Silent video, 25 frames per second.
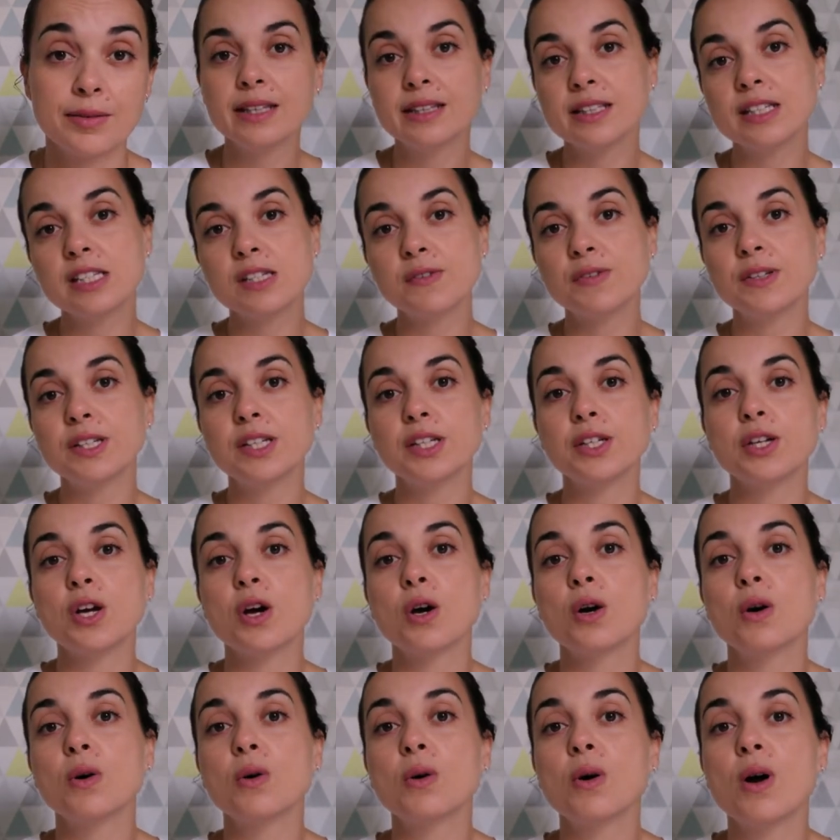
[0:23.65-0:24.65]
In this
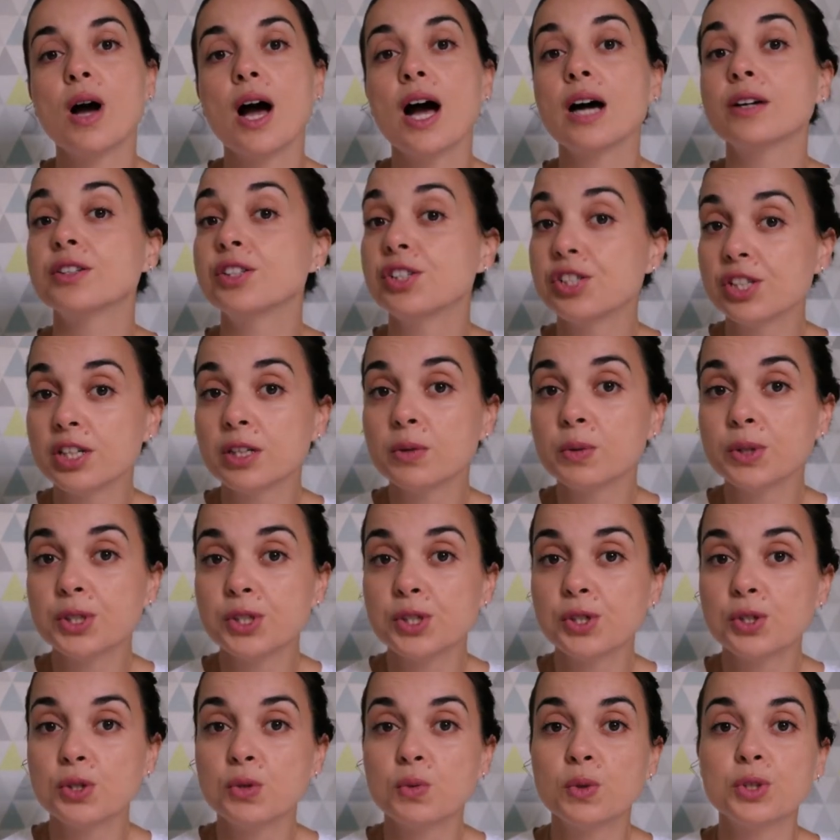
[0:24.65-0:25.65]
video, I'll share
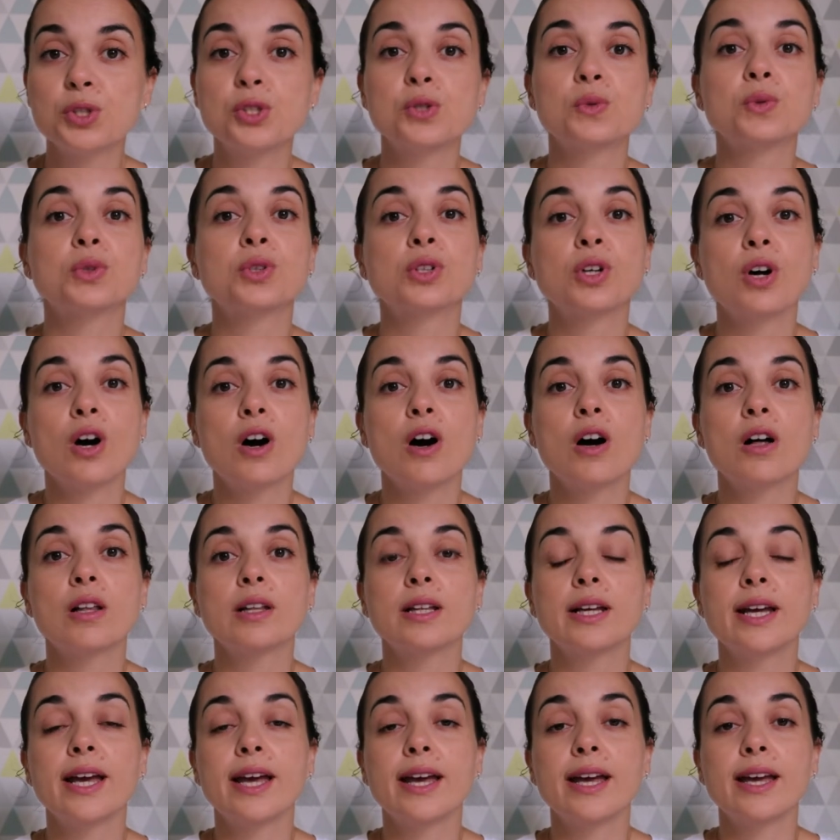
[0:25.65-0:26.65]
with you what you would
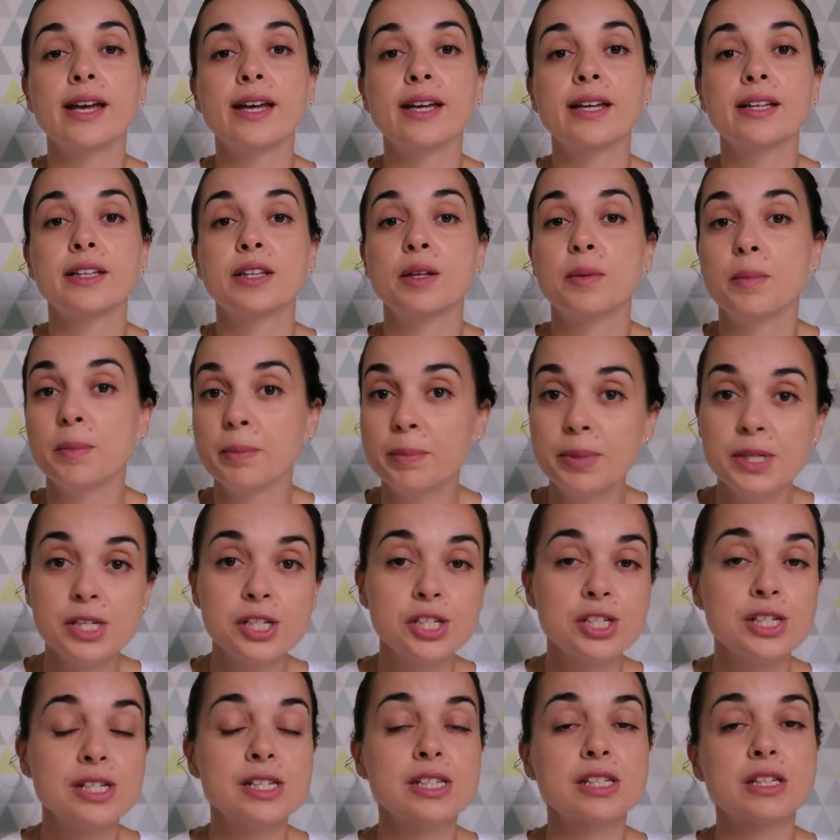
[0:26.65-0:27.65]
call an
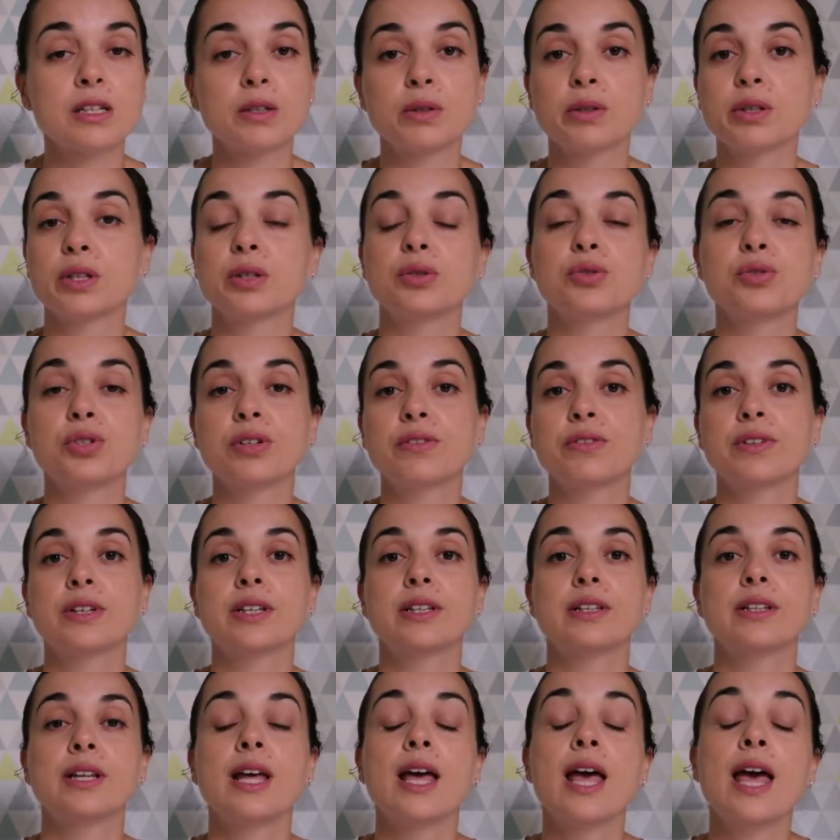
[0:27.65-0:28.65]
ambitious,
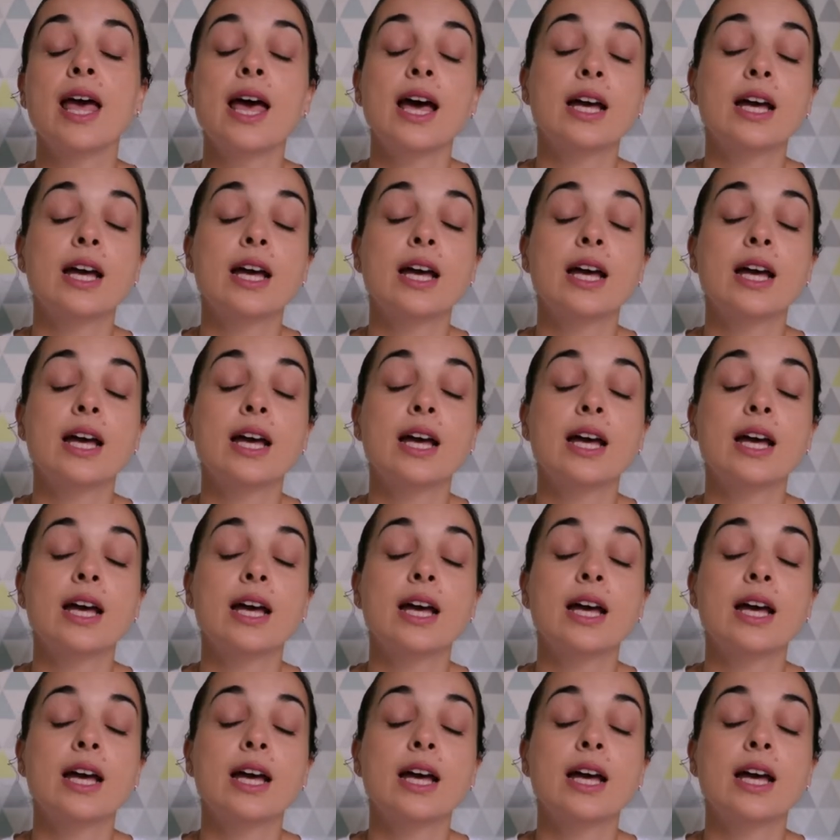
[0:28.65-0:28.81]
career-driven,